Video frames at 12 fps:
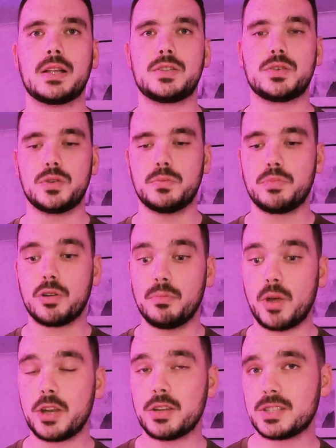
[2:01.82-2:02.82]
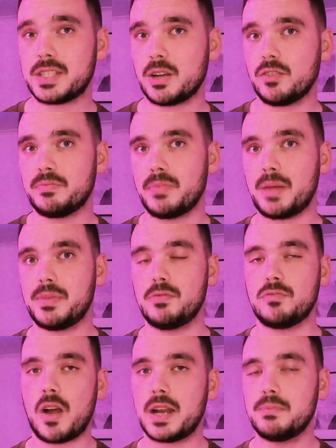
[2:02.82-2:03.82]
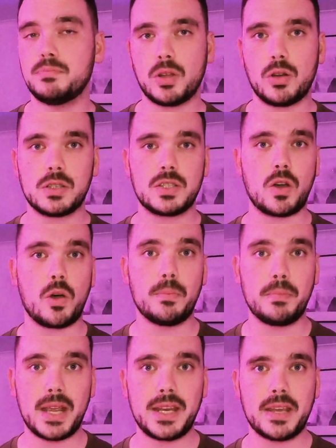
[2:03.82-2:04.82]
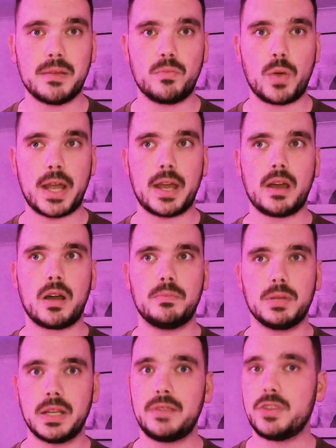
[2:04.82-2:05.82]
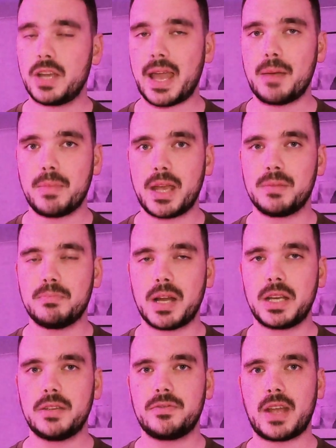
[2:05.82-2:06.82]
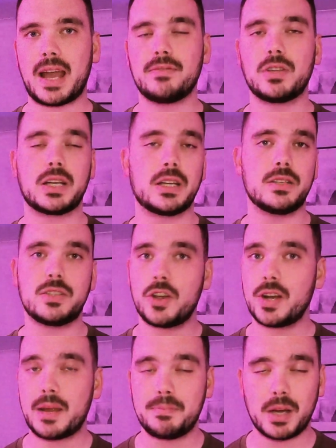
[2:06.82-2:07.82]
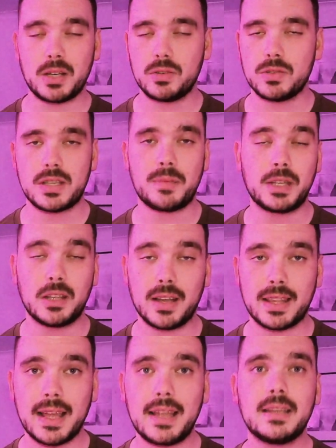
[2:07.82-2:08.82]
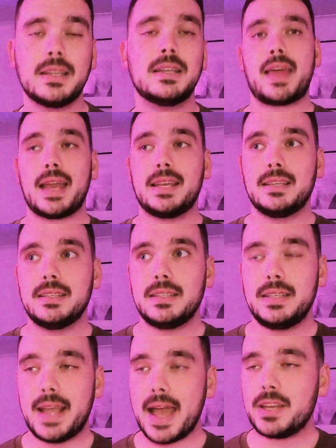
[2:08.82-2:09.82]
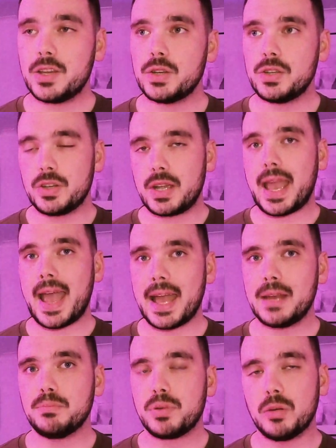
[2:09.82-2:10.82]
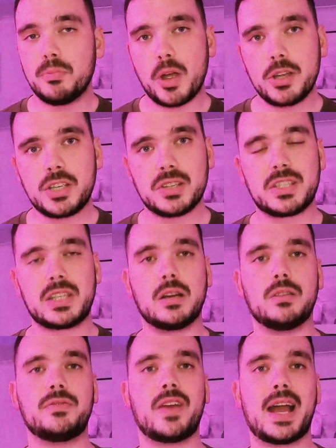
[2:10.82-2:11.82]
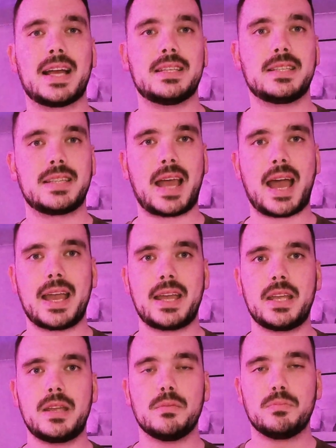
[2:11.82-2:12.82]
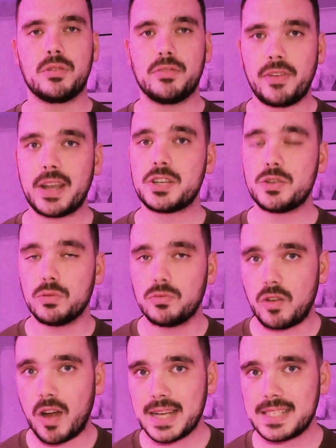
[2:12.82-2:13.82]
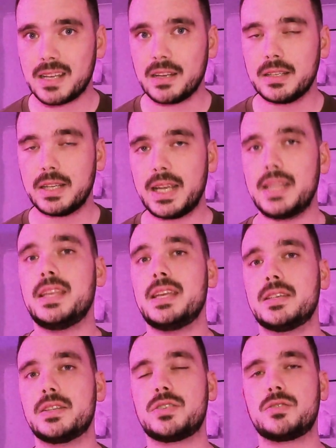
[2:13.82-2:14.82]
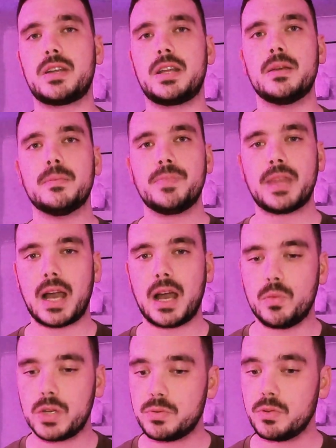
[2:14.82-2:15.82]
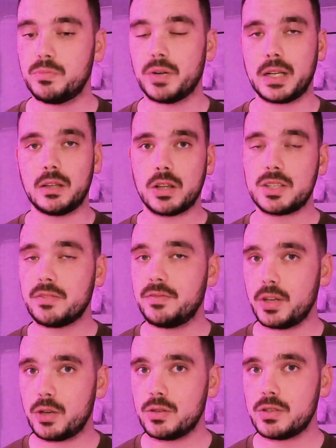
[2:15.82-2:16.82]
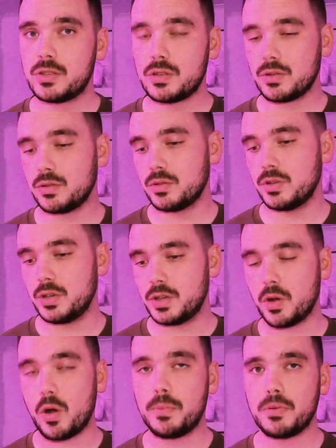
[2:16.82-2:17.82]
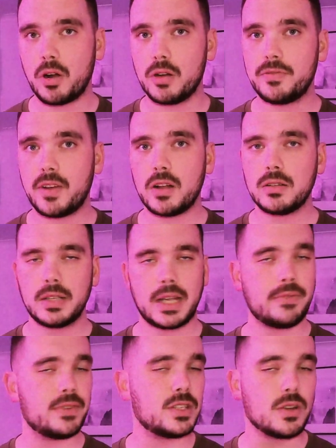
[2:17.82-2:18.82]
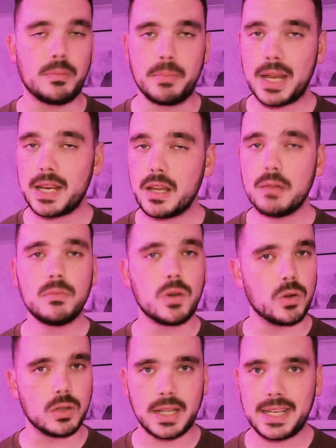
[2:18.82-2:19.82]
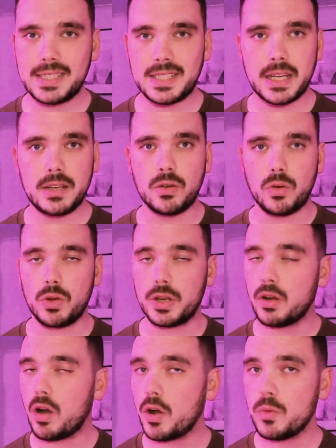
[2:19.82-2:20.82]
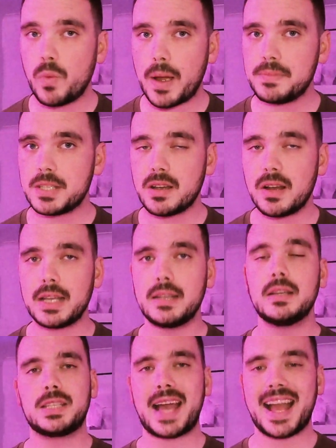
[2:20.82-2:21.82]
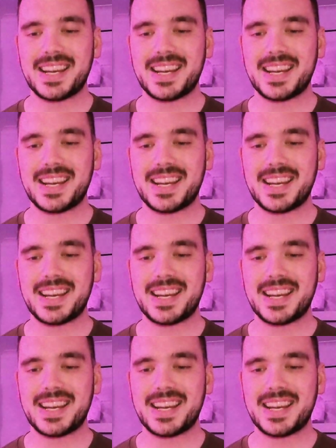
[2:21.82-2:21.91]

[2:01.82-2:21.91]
are to promote yourself, maybe writing blogs on Medium, where I believe you can make money if you have like a donate button or something like that, then yeah, you can promote yourself as a professional writer in the industry, which will bring lots of views to your profile if it's on Medium or LinkedIn or your own website. But